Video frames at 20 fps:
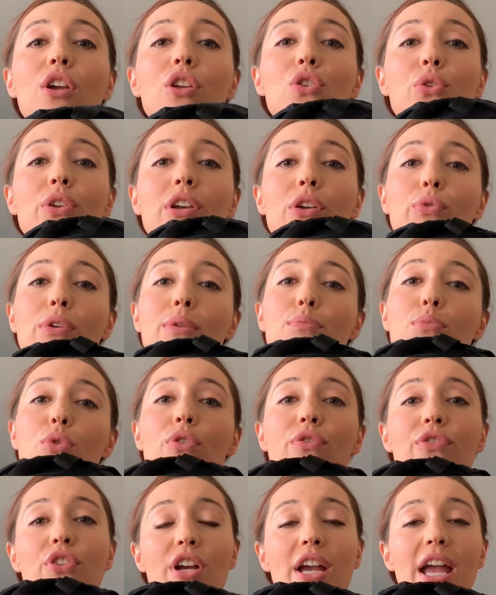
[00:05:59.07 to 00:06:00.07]
You can
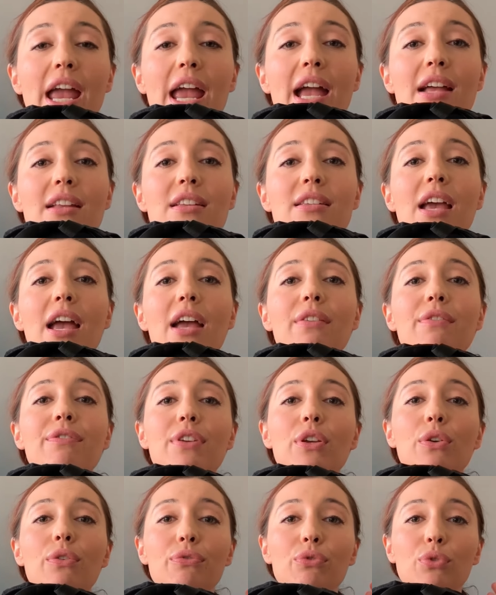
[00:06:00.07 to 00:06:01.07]
remove your hand and
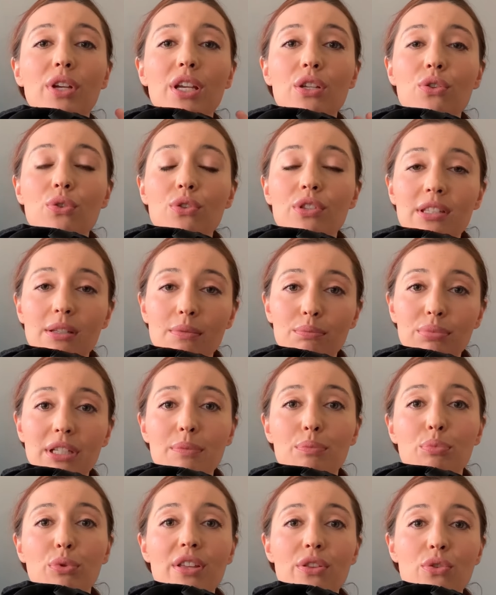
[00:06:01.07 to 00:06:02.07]
feel free to
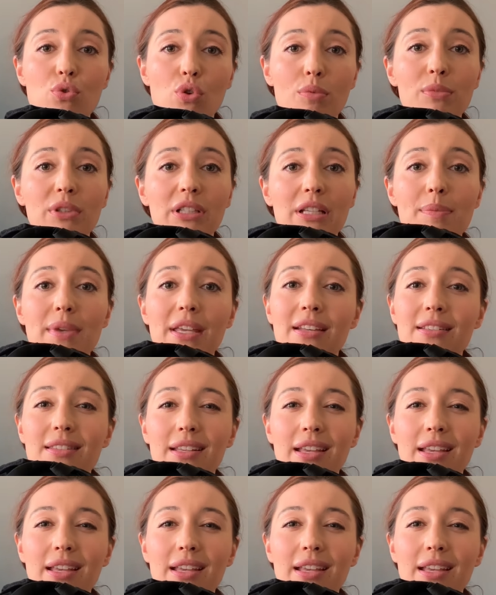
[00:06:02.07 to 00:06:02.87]
simply breathe normally because the